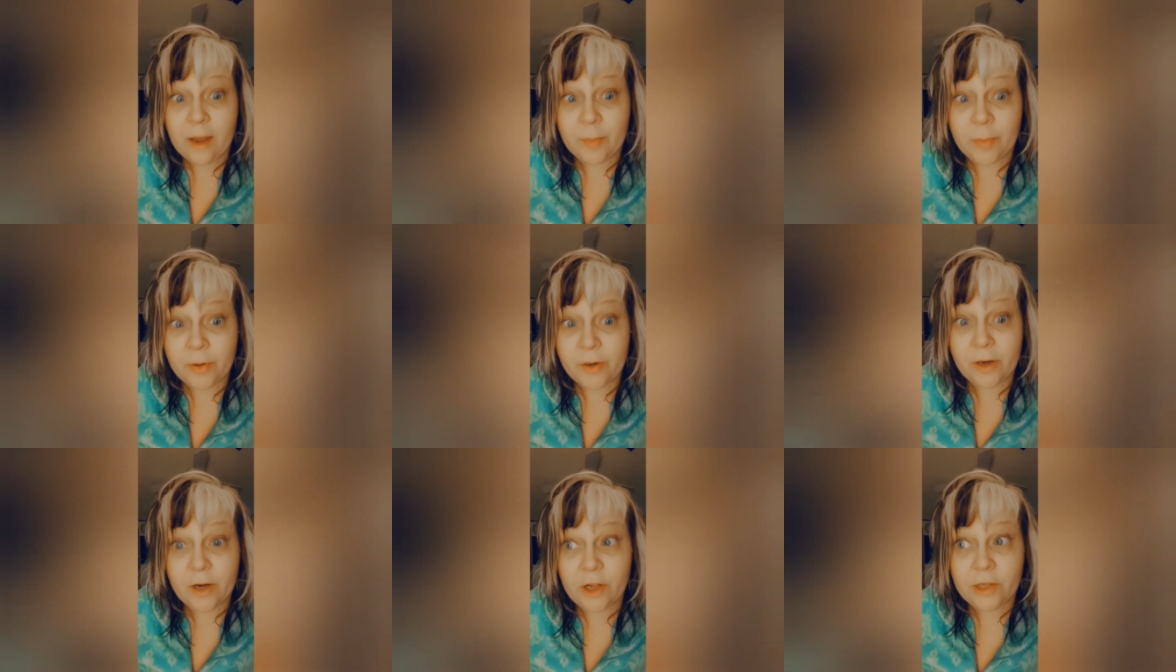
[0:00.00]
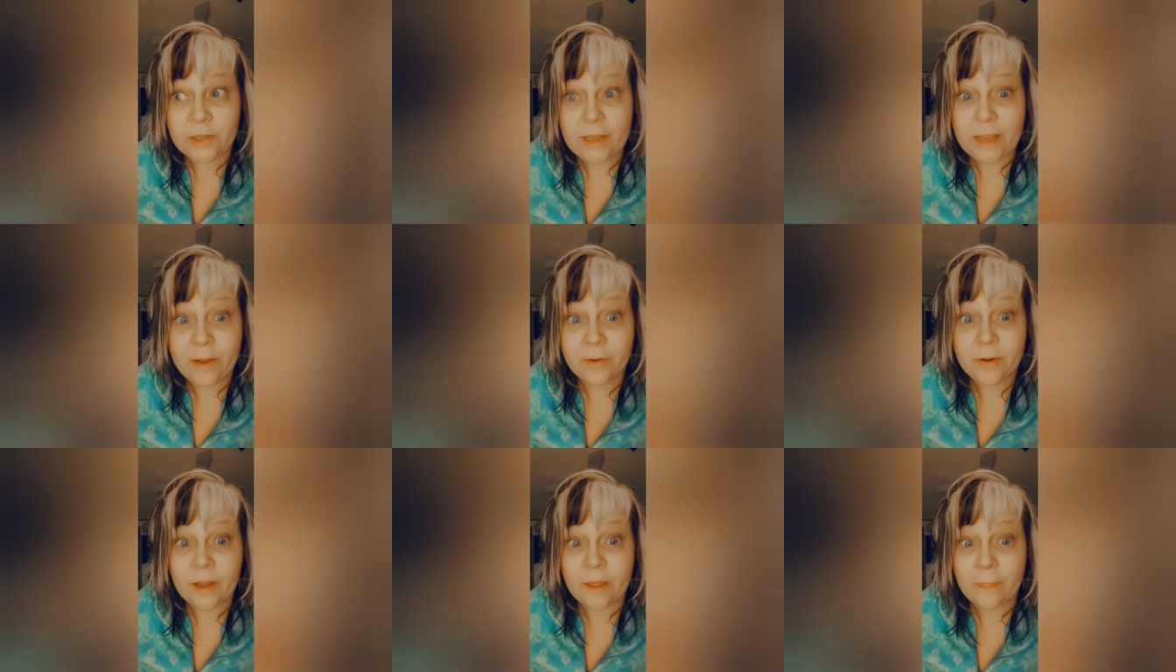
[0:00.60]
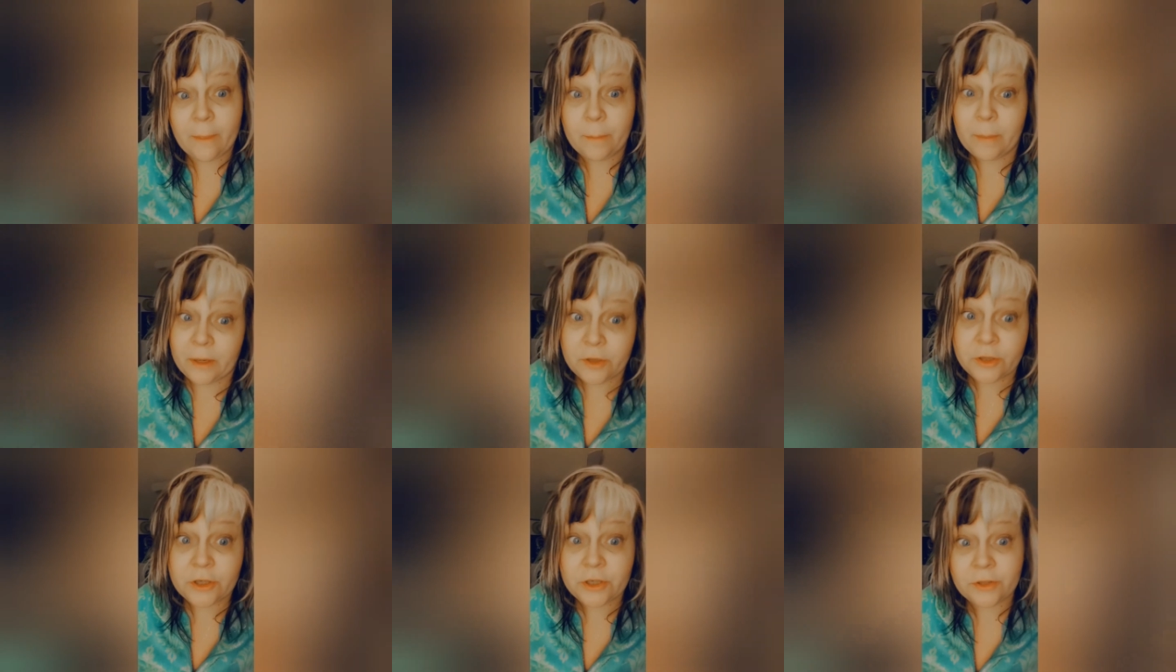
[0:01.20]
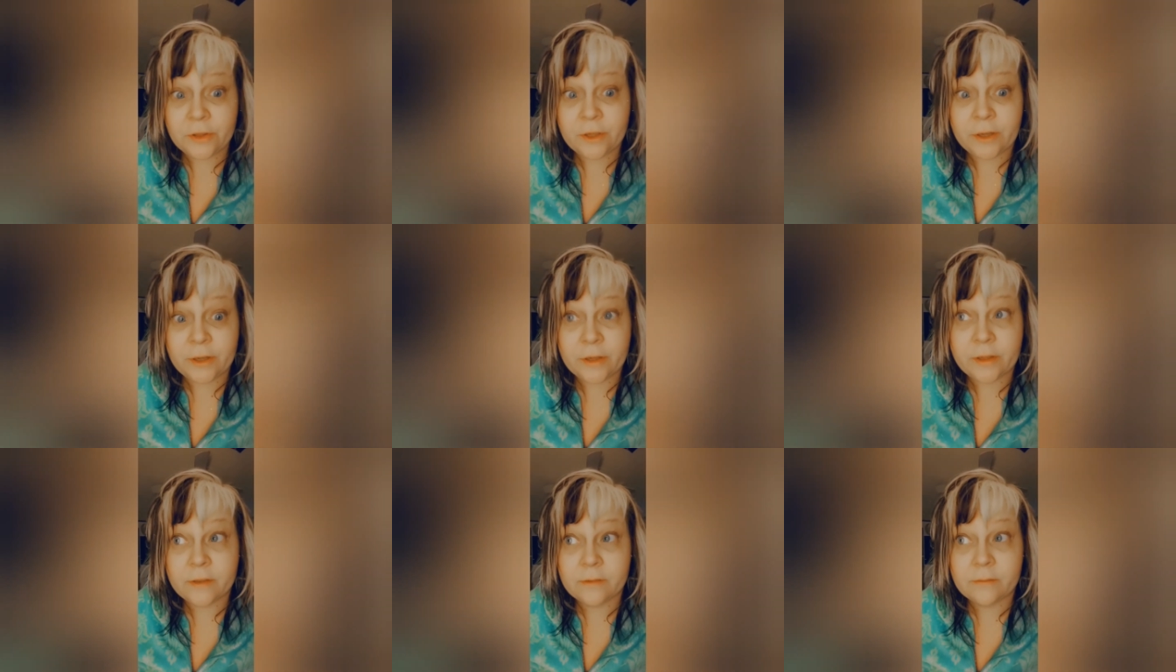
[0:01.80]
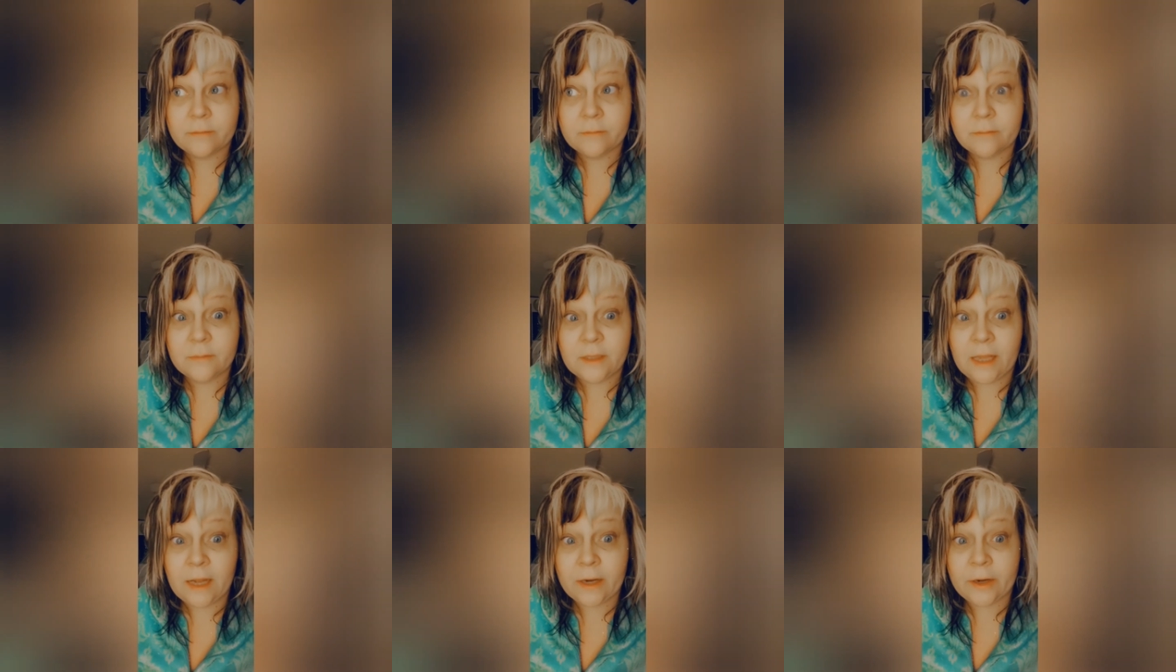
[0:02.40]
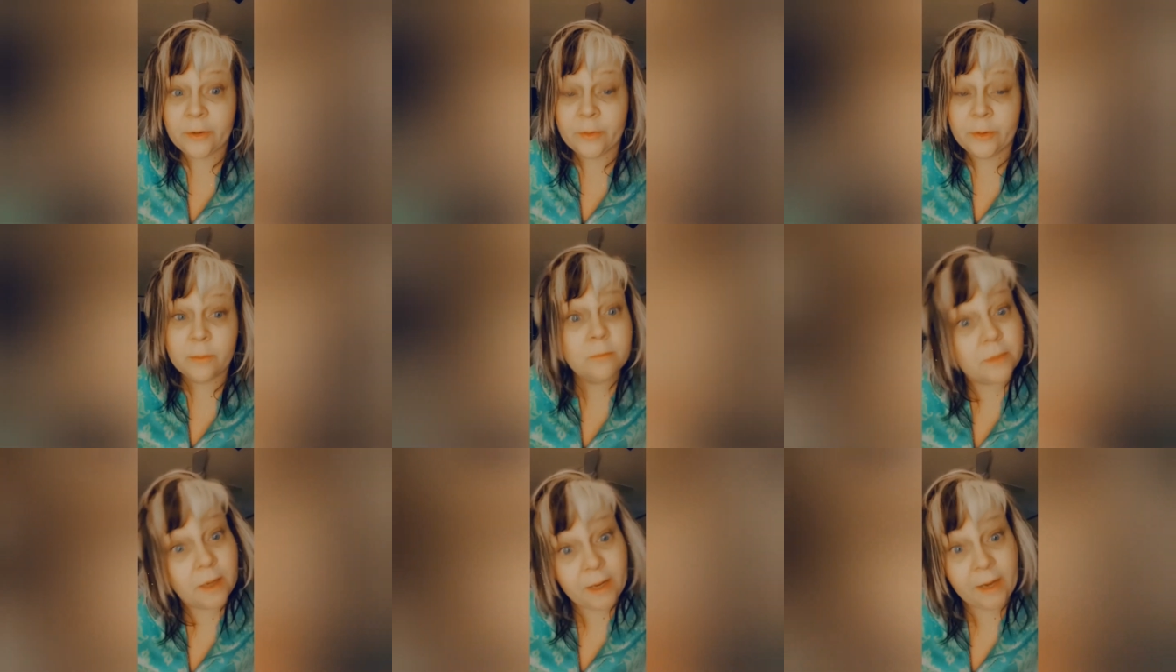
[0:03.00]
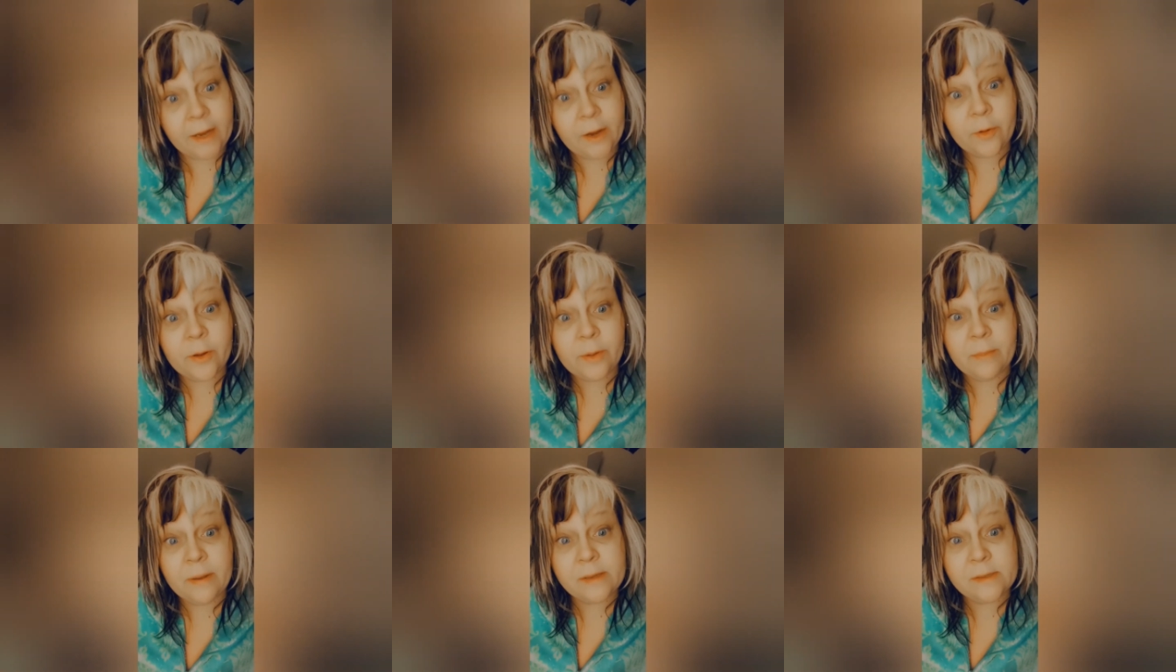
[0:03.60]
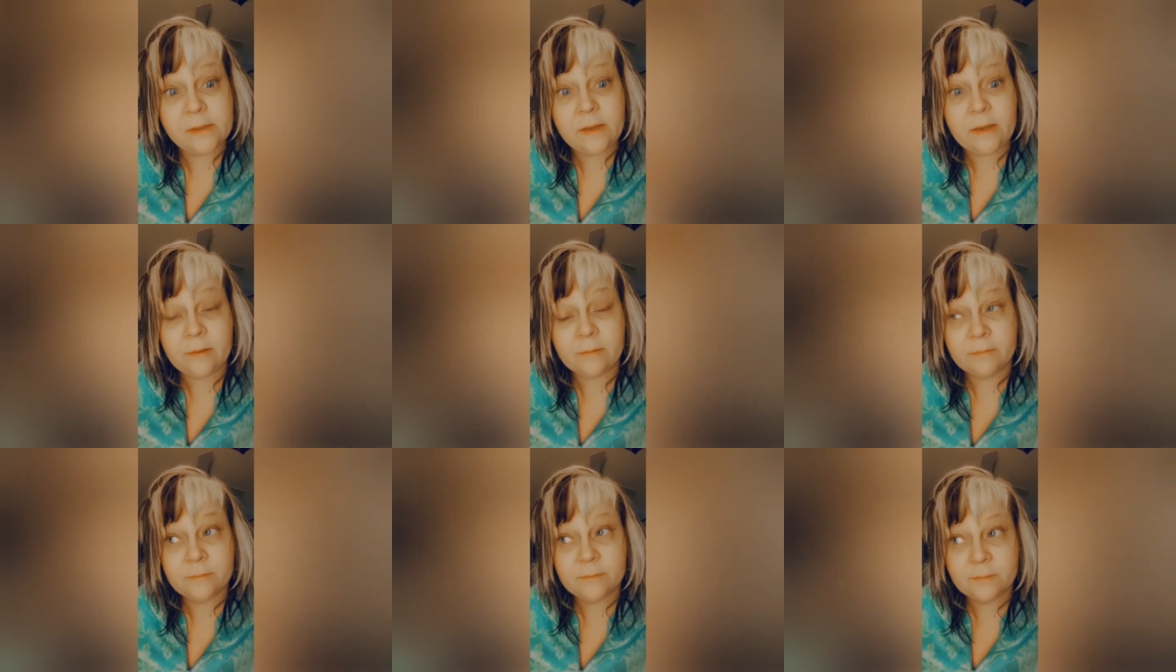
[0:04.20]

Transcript: I put it all down on the bench in the locker room and I go get my seat.